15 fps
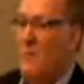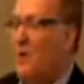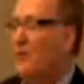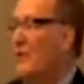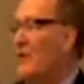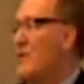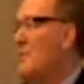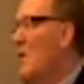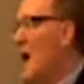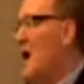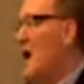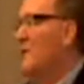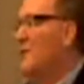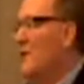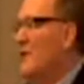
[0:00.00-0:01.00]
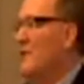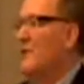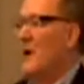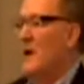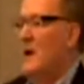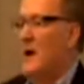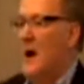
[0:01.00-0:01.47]
Most of the
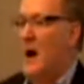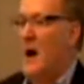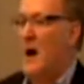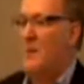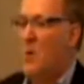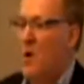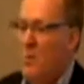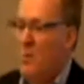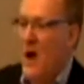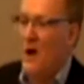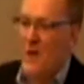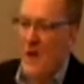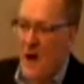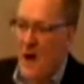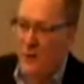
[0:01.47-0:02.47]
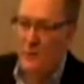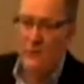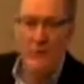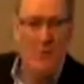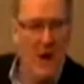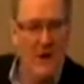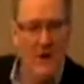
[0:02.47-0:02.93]
browsers on mobile now,
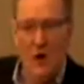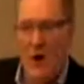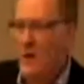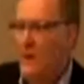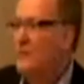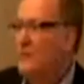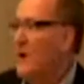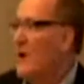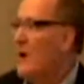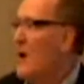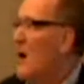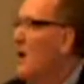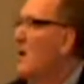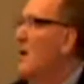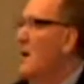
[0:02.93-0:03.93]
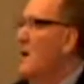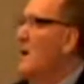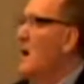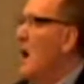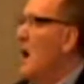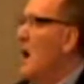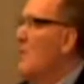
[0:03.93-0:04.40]
to my knowledge, are, are,
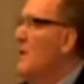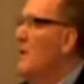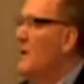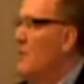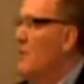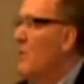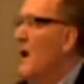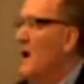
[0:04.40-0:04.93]
are really